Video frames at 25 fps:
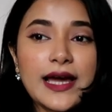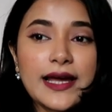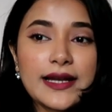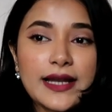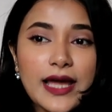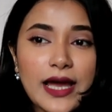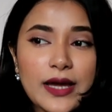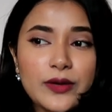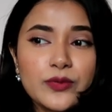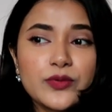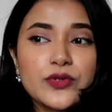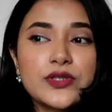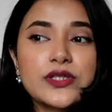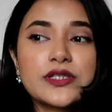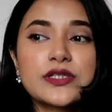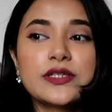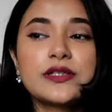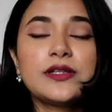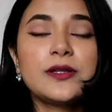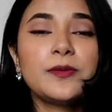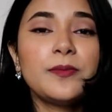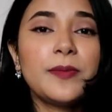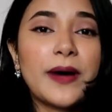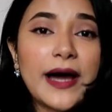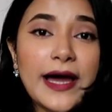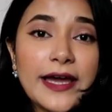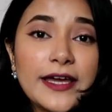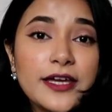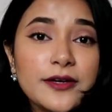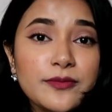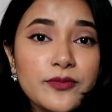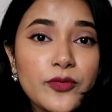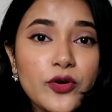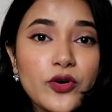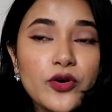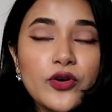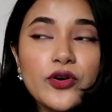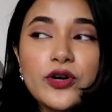and I was still
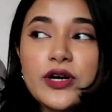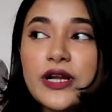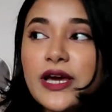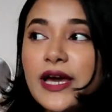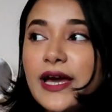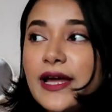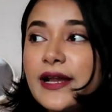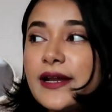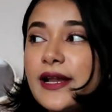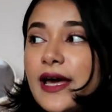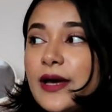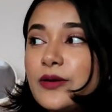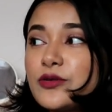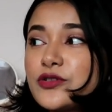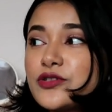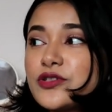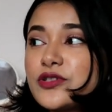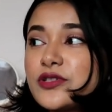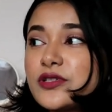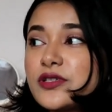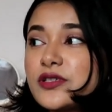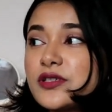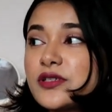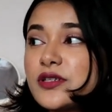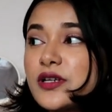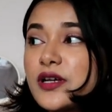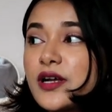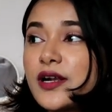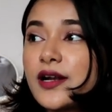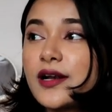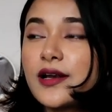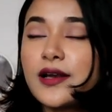buying more and I was just